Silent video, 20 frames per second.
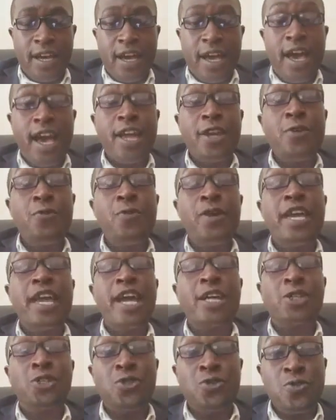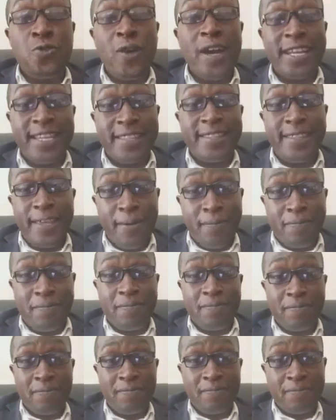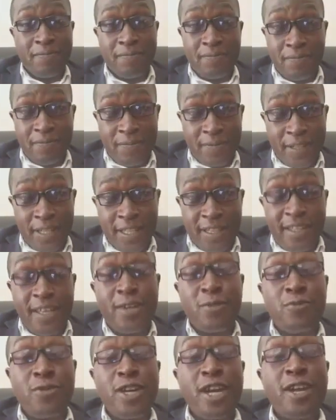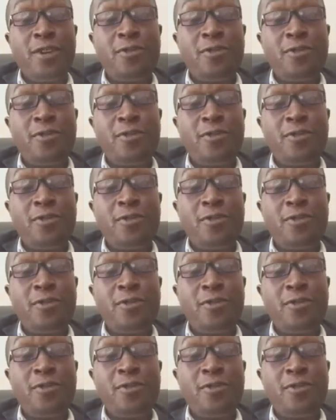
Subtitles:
And we assured them that we are